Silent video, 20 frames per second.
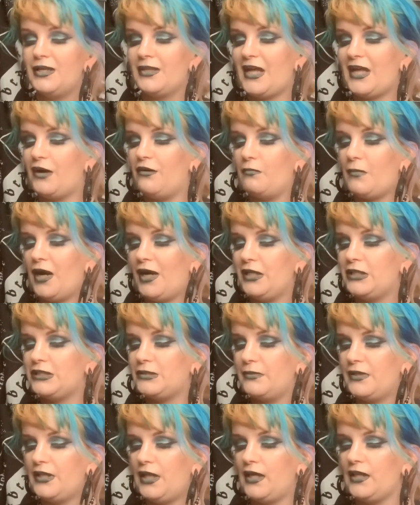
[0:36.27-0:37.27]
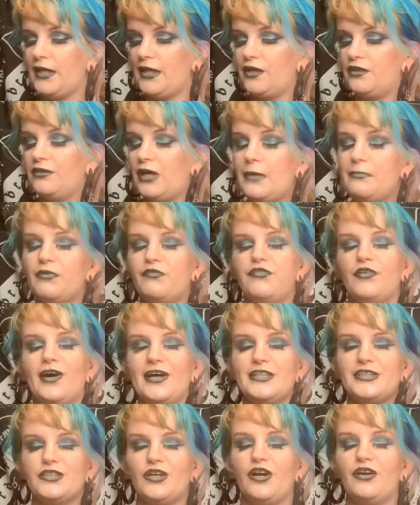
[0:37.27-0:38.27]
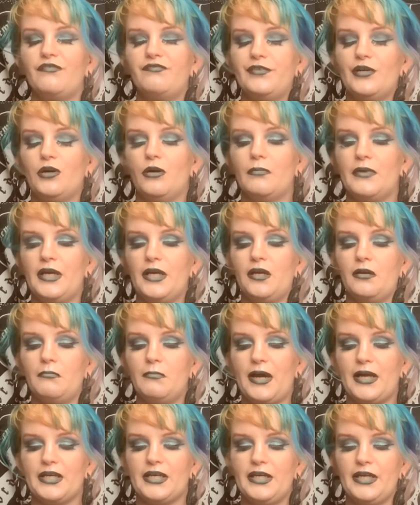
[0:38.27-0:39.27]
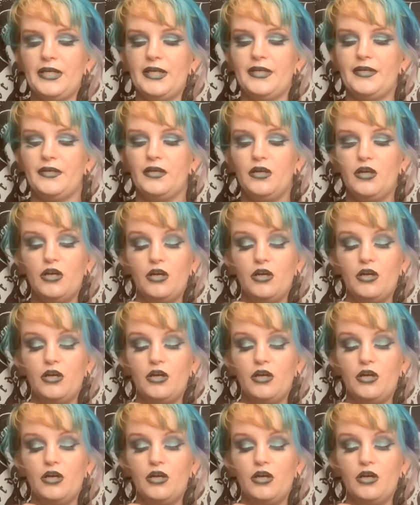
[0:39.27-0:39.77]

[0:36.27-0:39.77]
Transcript: That reminds me that like right before I started filming, my kid